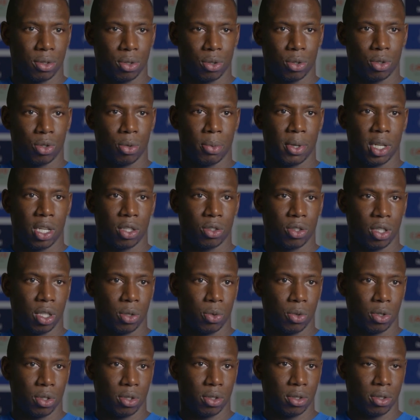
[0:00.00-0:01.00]
you know the manager
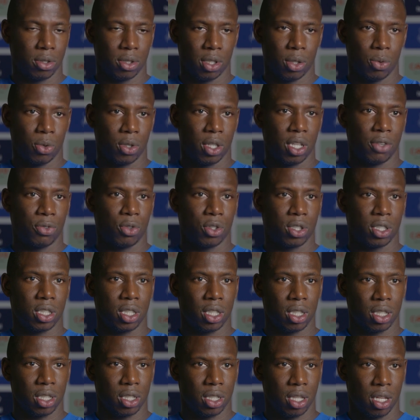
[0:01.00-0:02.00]
he won he won
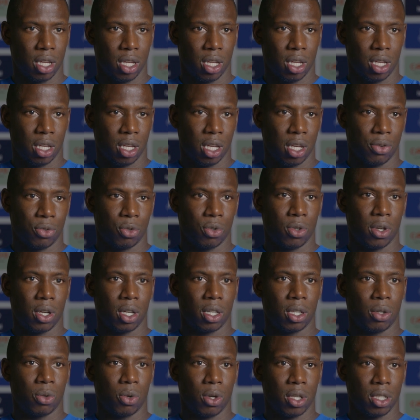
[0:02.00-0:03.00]
everything
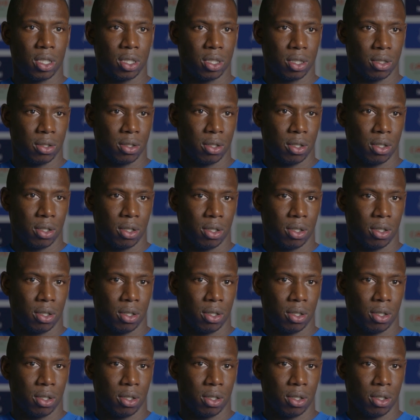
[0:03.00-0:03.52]
everywhere he was.